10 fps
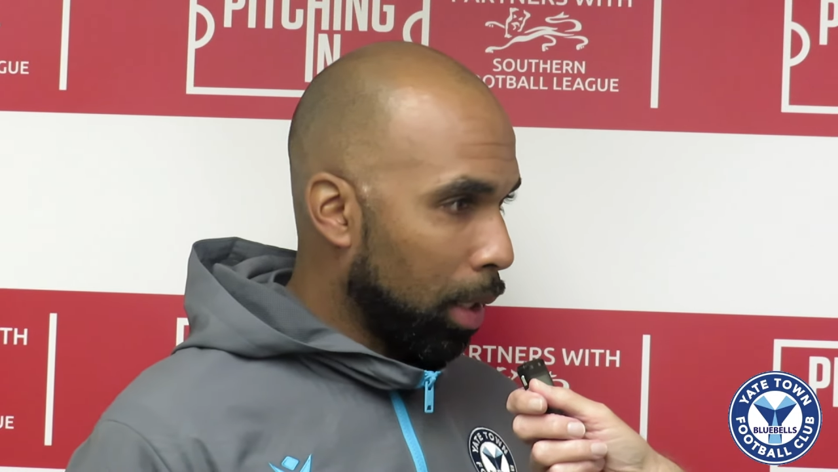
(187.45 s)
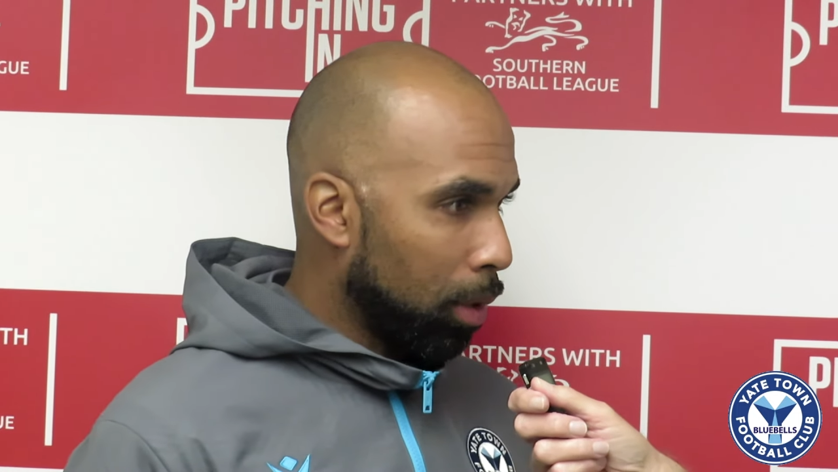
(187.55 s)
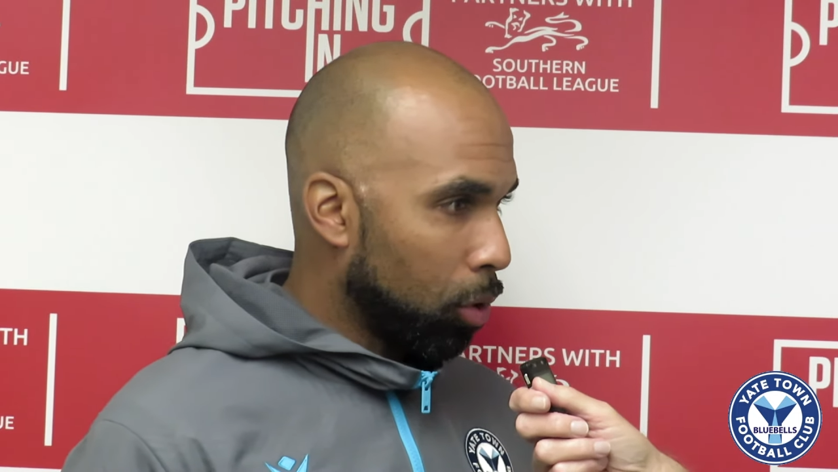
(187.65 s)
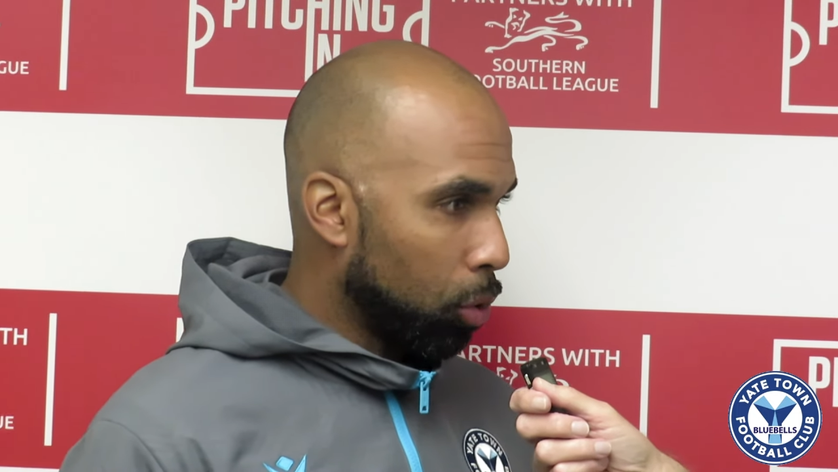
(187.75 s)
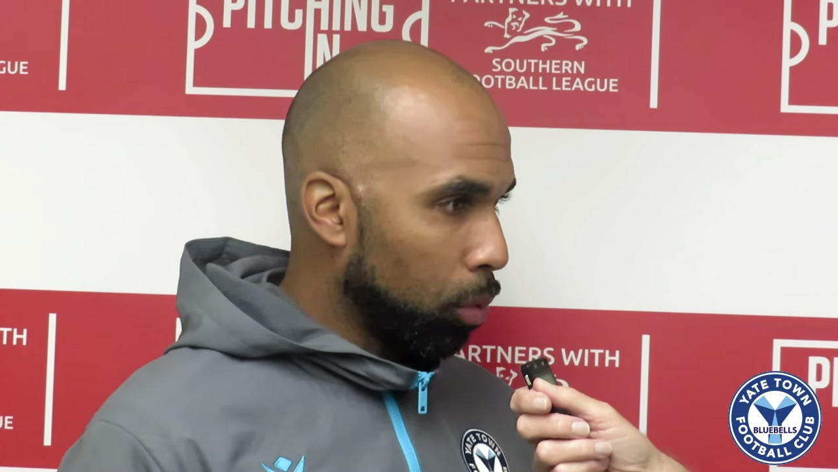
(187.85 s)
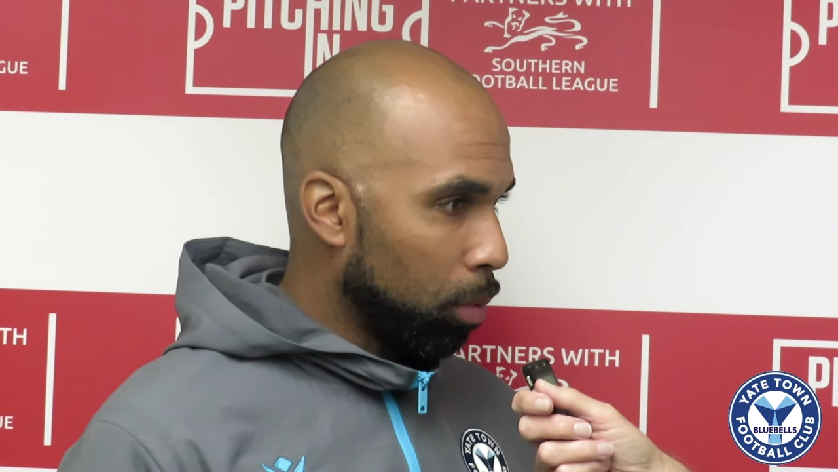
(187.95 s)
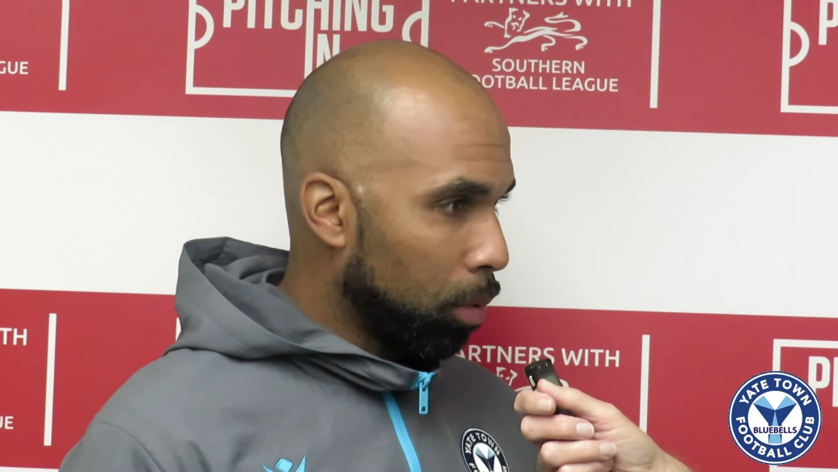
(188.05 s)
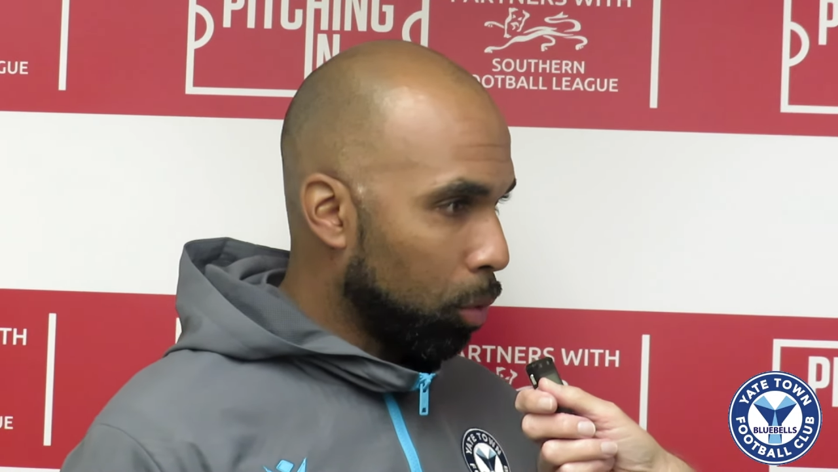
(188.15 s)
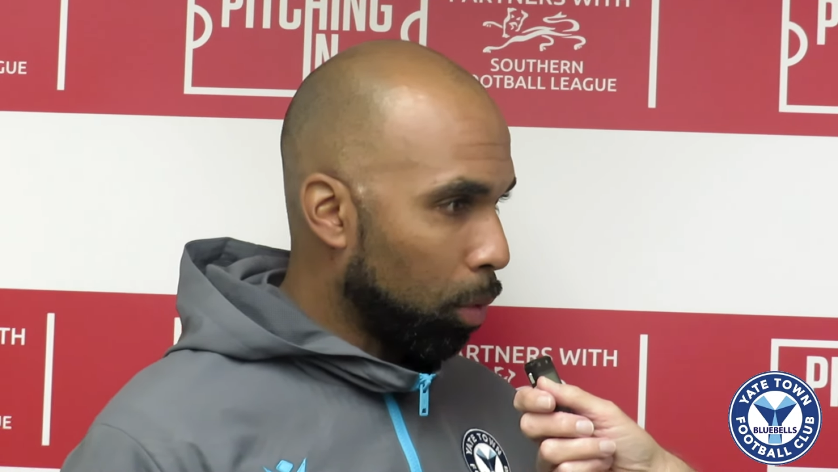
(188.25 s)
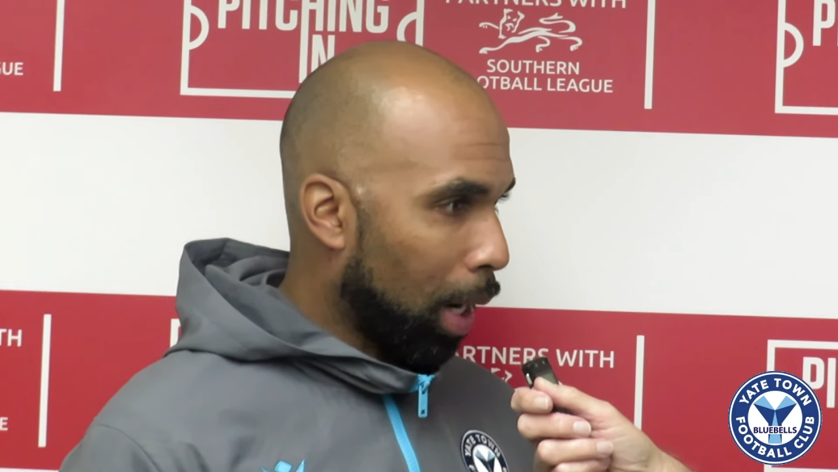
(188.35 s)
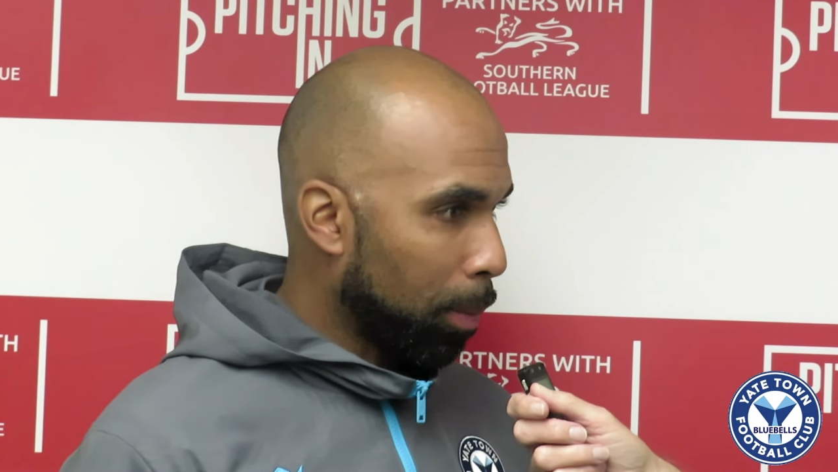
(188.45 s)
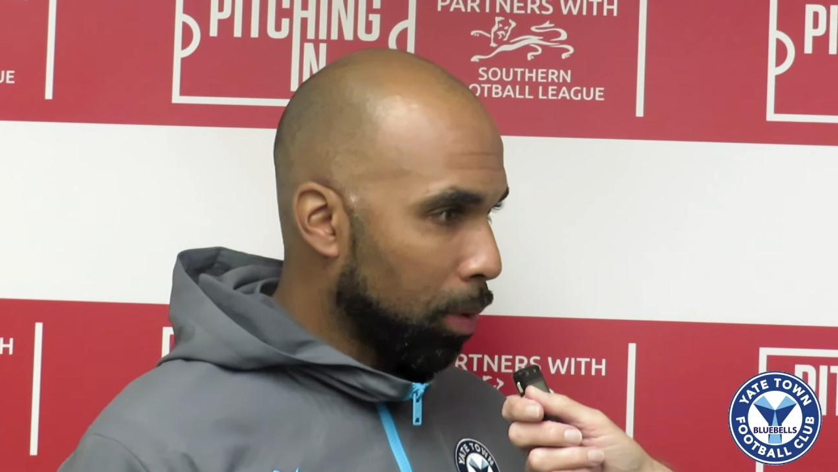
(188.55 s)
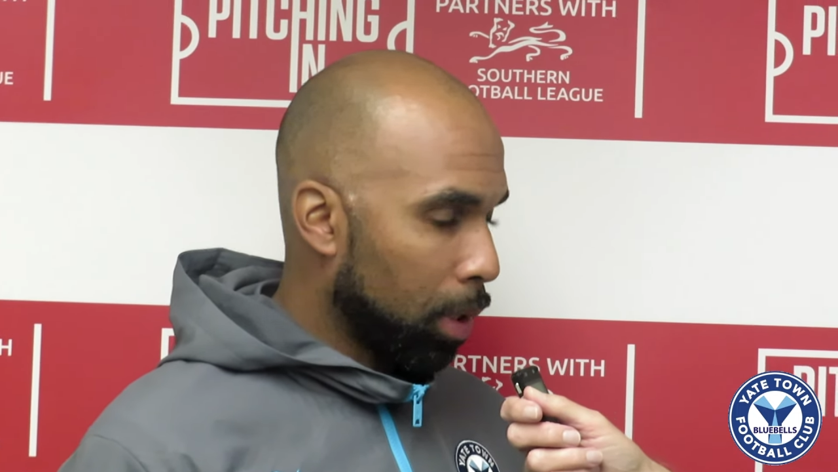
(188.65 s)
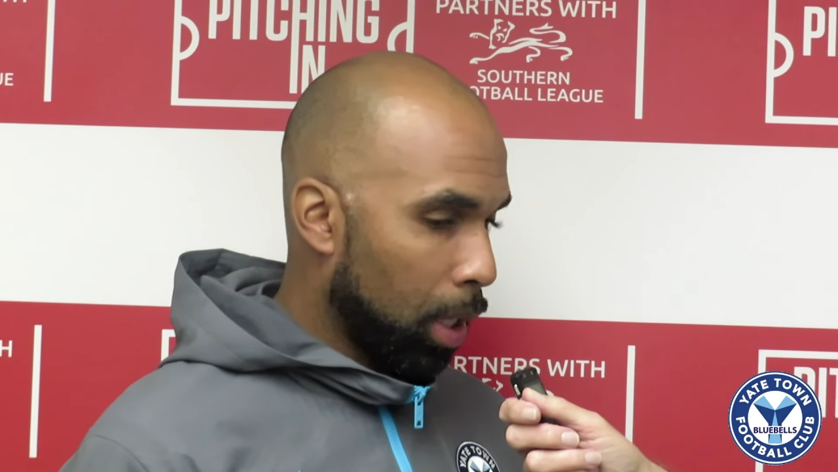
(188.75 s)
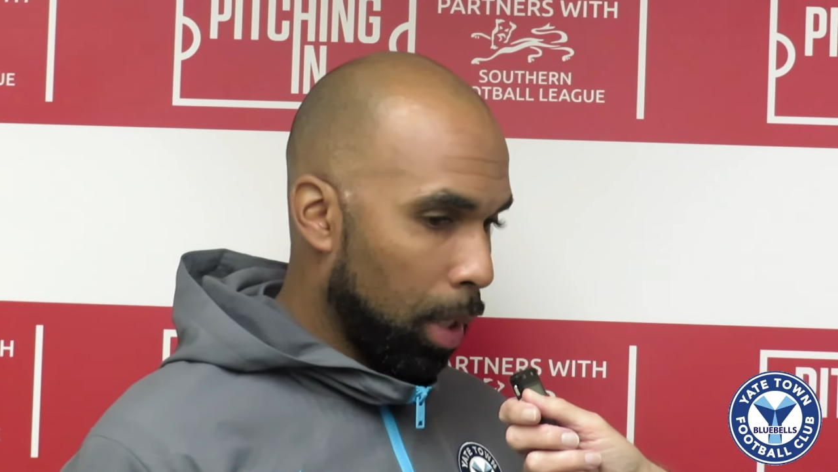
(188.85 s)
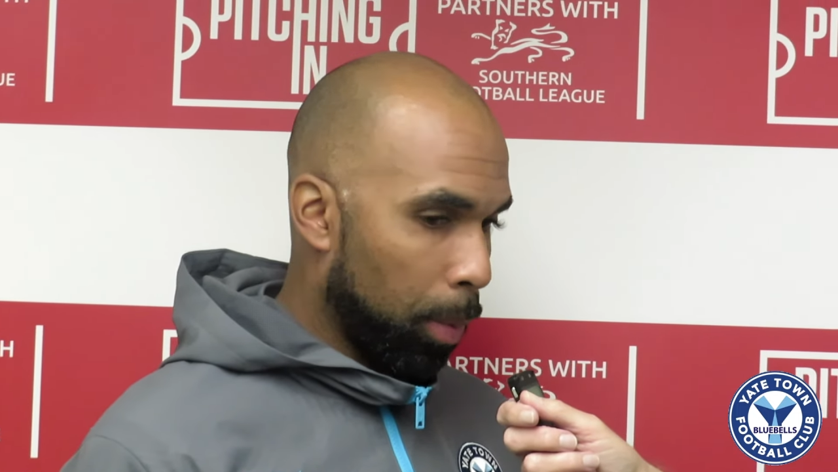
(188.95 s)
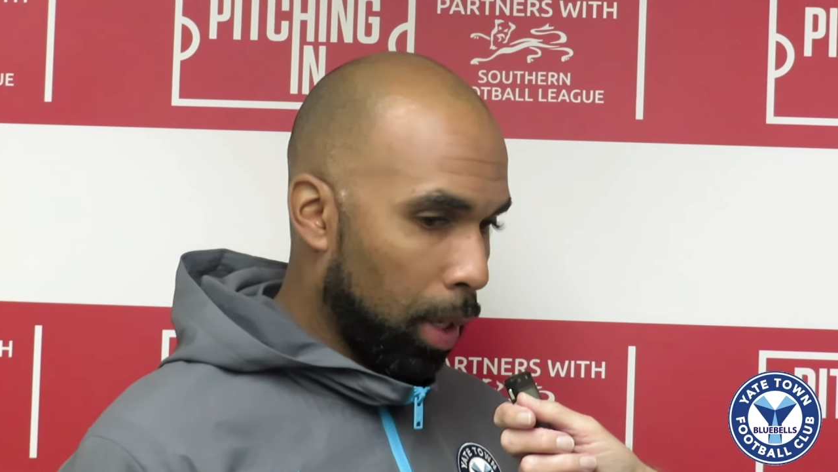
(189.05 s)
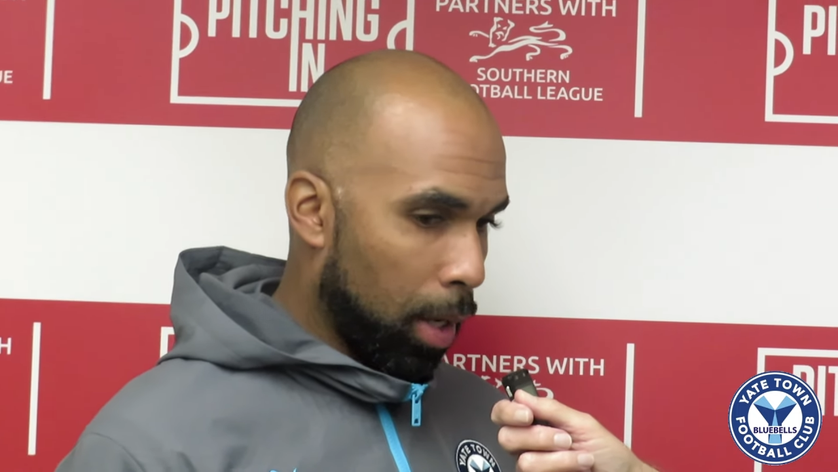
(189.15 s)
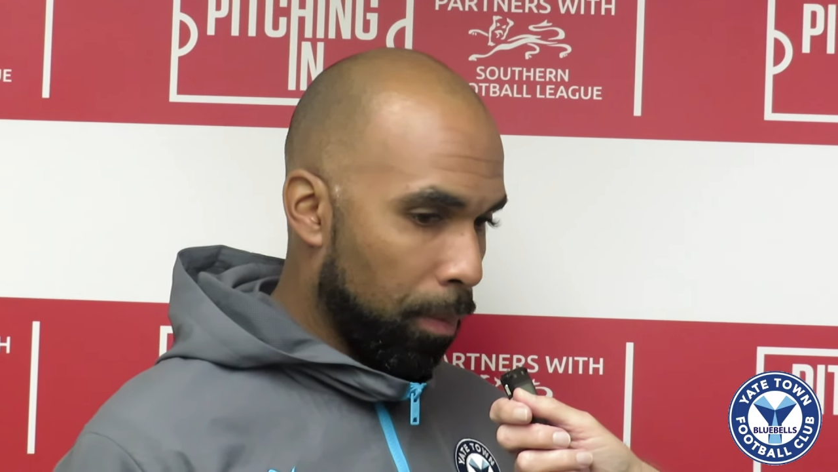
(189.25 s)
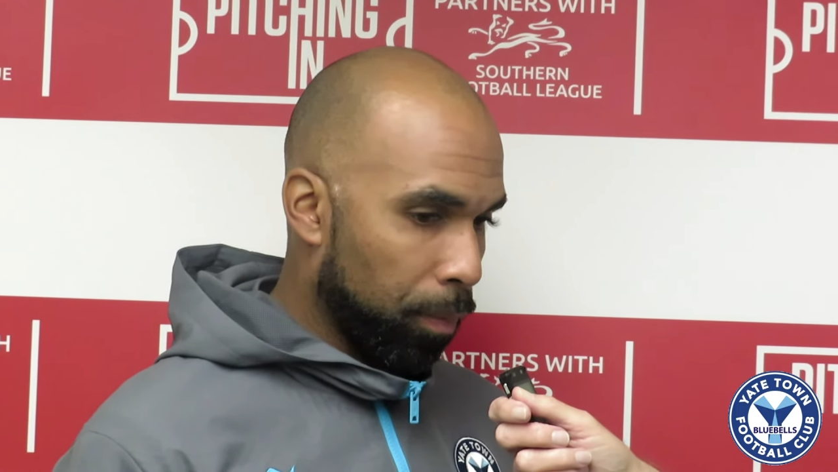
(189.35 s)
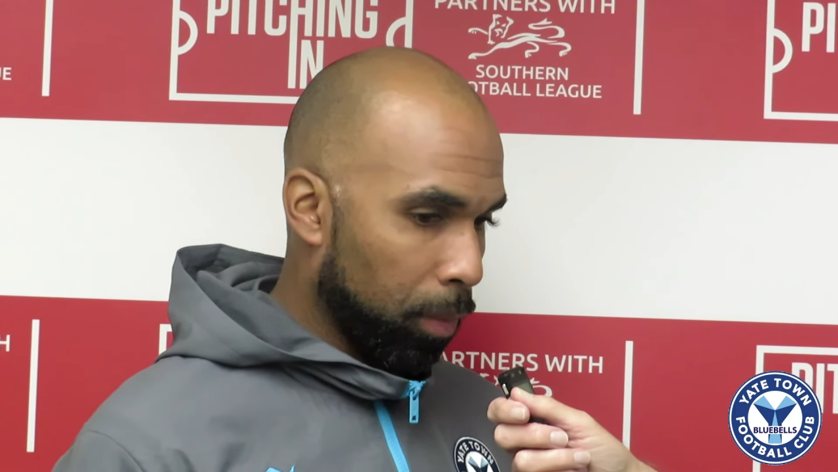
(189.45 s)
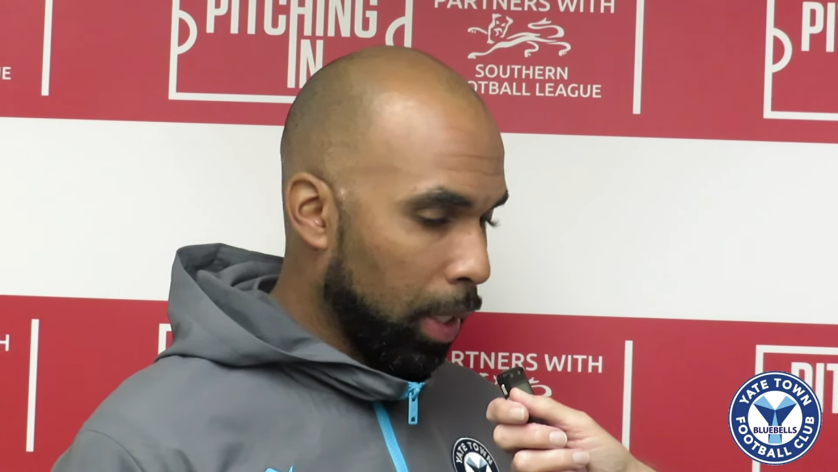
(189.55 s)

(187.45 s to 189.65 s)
in two two camps today, but um,